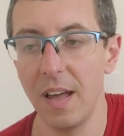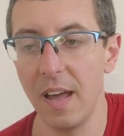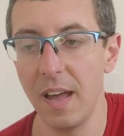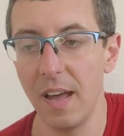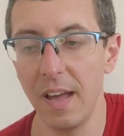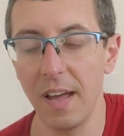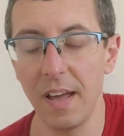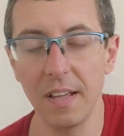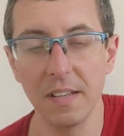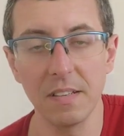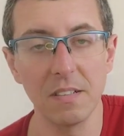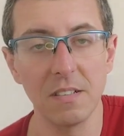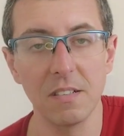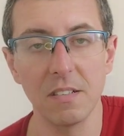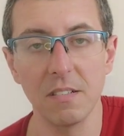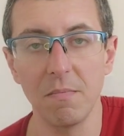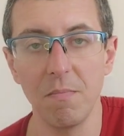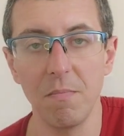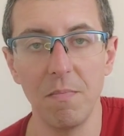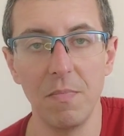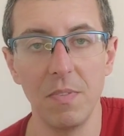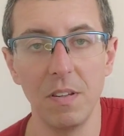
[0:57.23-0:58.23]

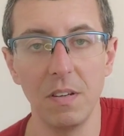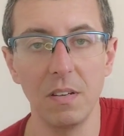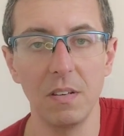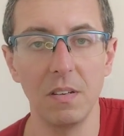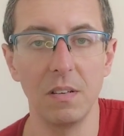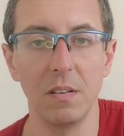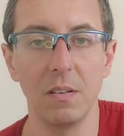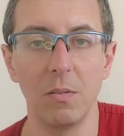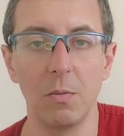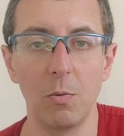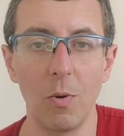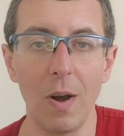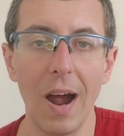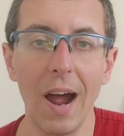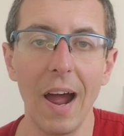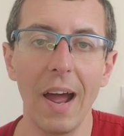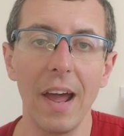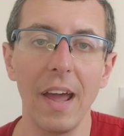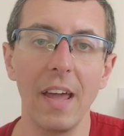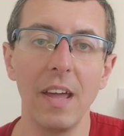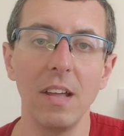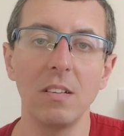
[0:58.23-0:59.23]
has the
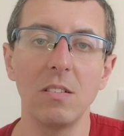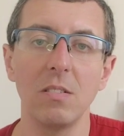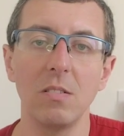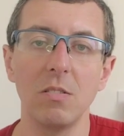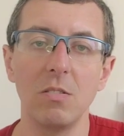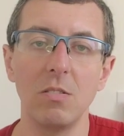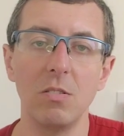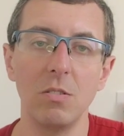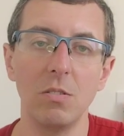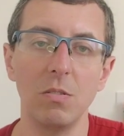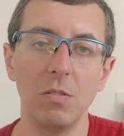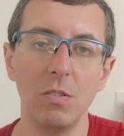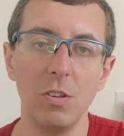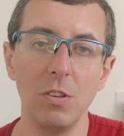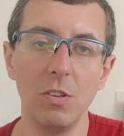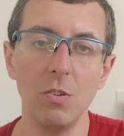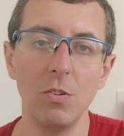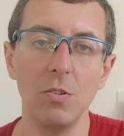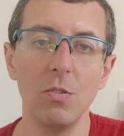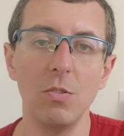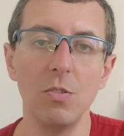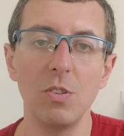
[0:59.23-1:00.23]
right to
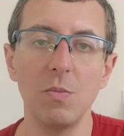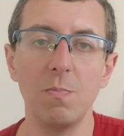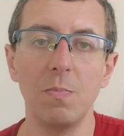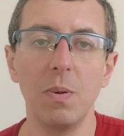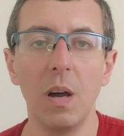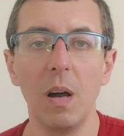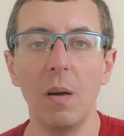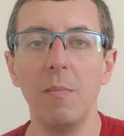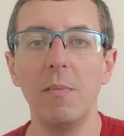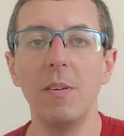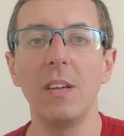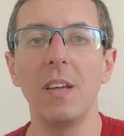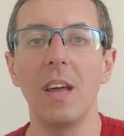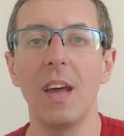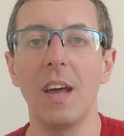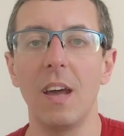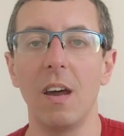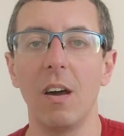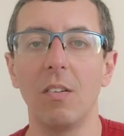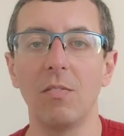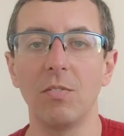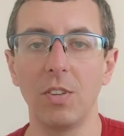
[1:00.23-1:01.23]
use public
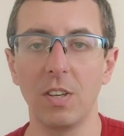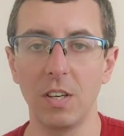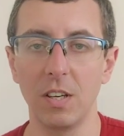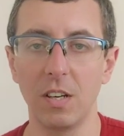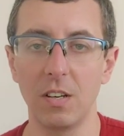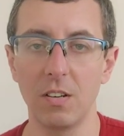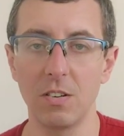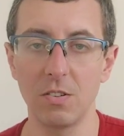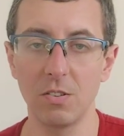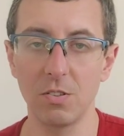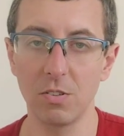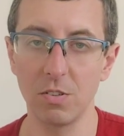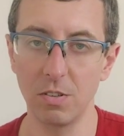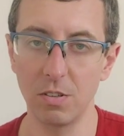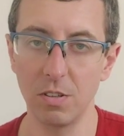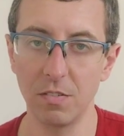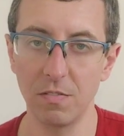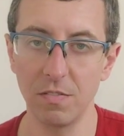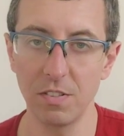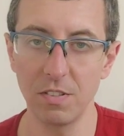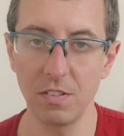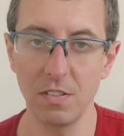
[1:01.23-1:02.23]
health care
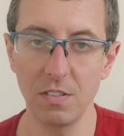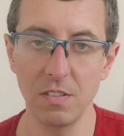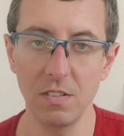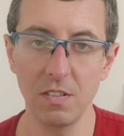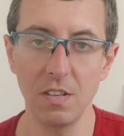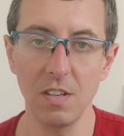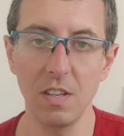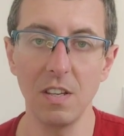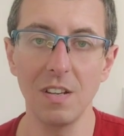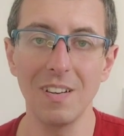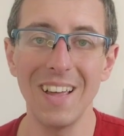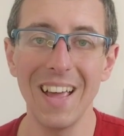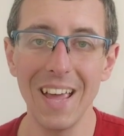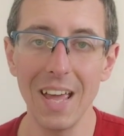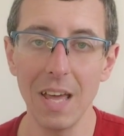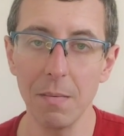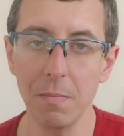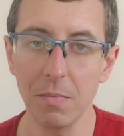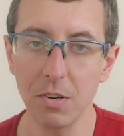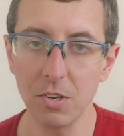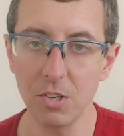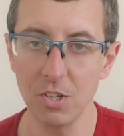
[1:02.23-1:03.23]
services in
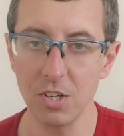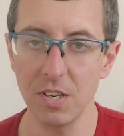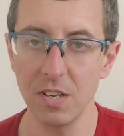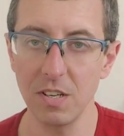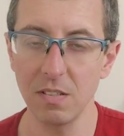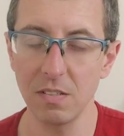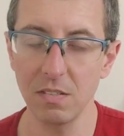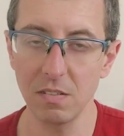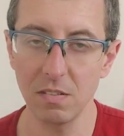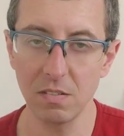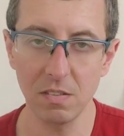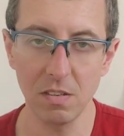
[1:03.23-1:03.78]
emergency